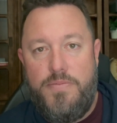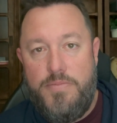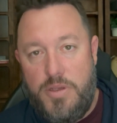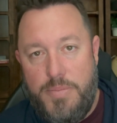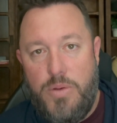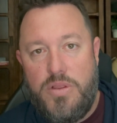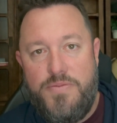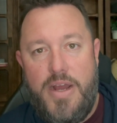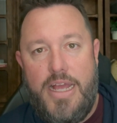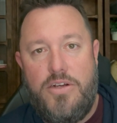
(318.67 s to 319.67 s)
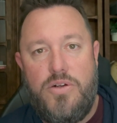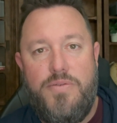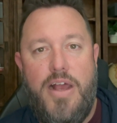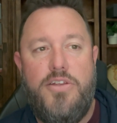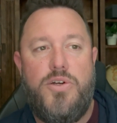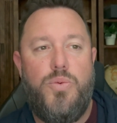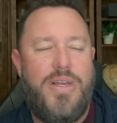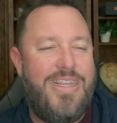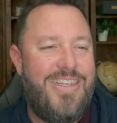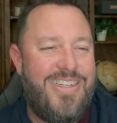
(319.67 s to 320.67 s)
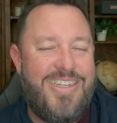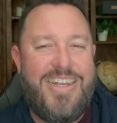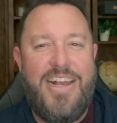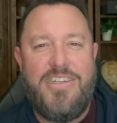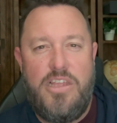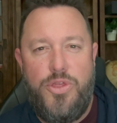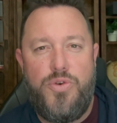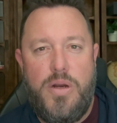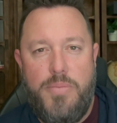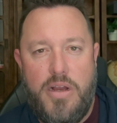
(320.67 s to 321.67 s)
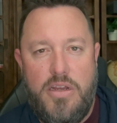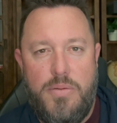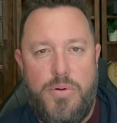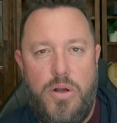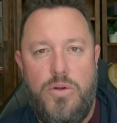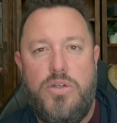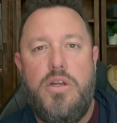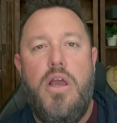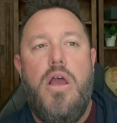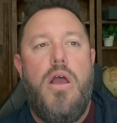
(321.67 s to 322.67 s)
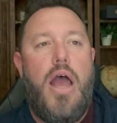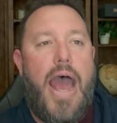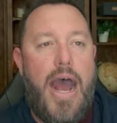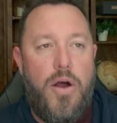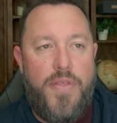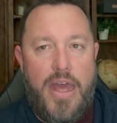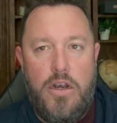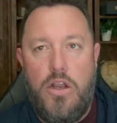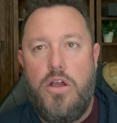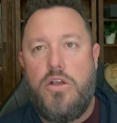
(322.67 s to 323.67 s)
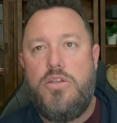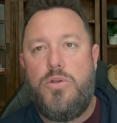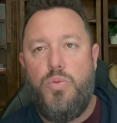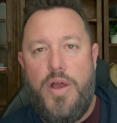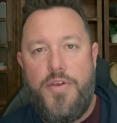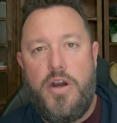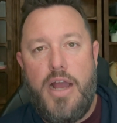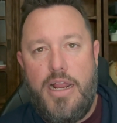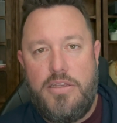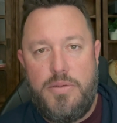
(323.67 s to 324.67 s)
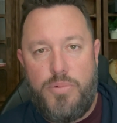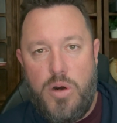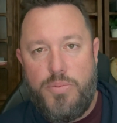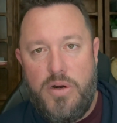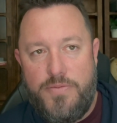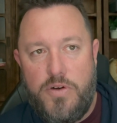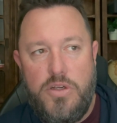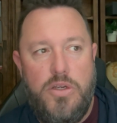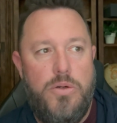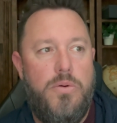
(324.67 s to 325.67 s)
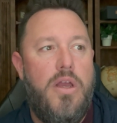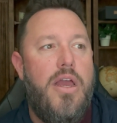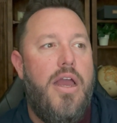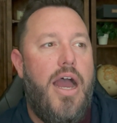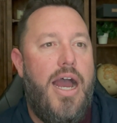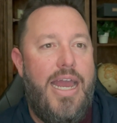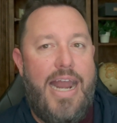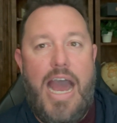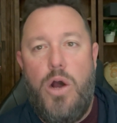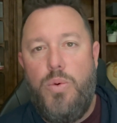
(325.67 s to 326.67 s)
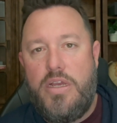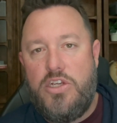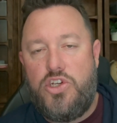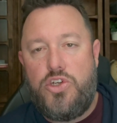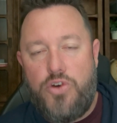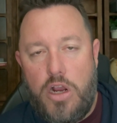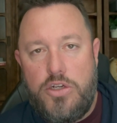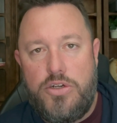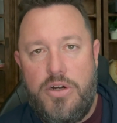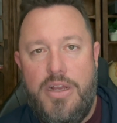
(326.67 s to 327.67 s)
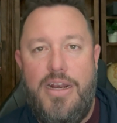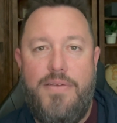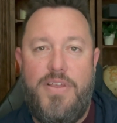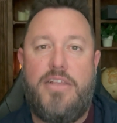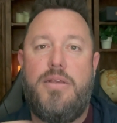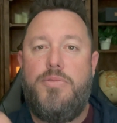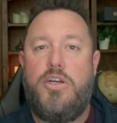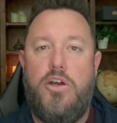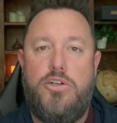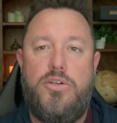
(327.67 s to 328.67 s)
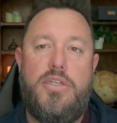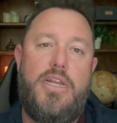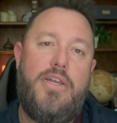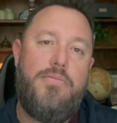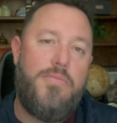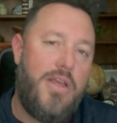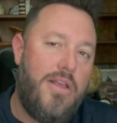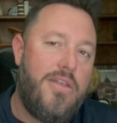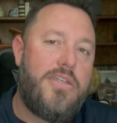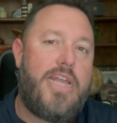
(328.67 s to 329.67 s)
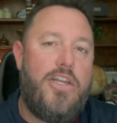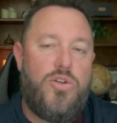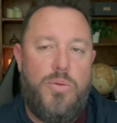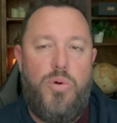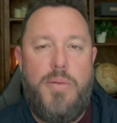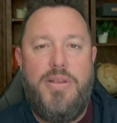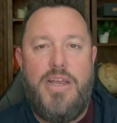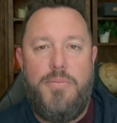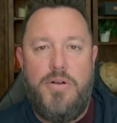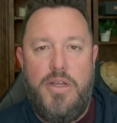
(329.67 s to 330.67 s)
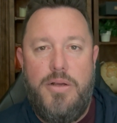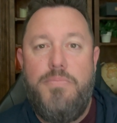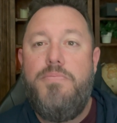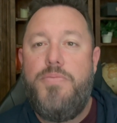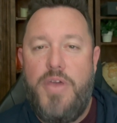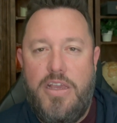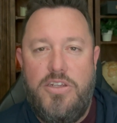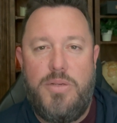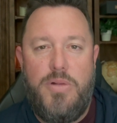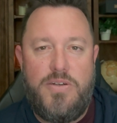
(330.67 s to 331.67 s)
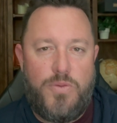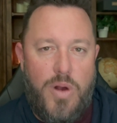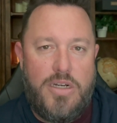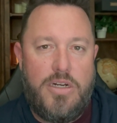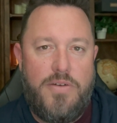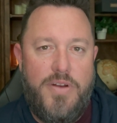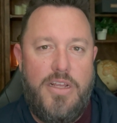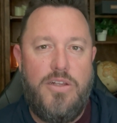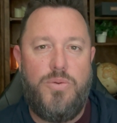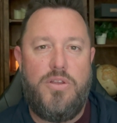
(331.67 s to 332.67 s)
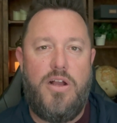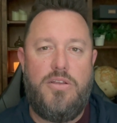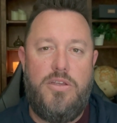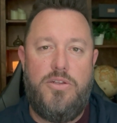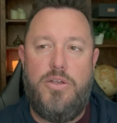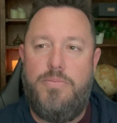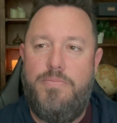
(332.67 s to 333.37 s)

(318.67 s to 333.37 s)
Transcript: to meet with a financial advisor. We can discuss the 3-bucket approach, how that looks, whether or not it's appropriate for you, and how we can structure it. And if that's something you're interested in, schedule an appointment down below. Thank you so much for watching our videos. We'll talk to you soon.